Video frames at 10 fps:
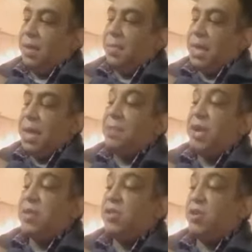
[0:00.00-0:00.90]

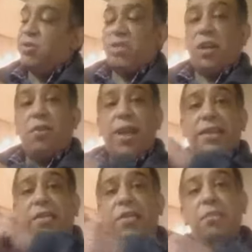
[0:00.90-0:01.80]
Himalayan salt sole.
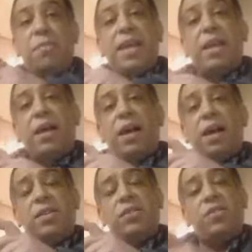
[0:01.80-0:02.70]
So you make
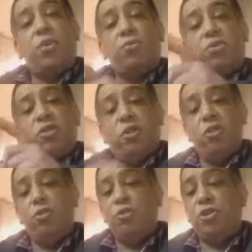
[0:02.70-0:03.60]
a salt
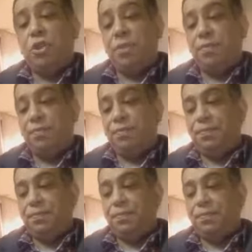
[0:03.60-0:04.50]
solution.
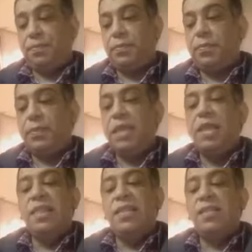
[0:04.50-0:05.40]

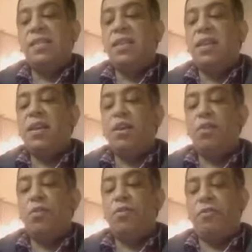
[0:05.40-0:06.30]
This isn't a
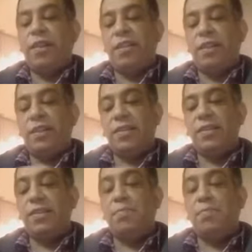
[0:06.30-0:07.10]
cure for anything. This is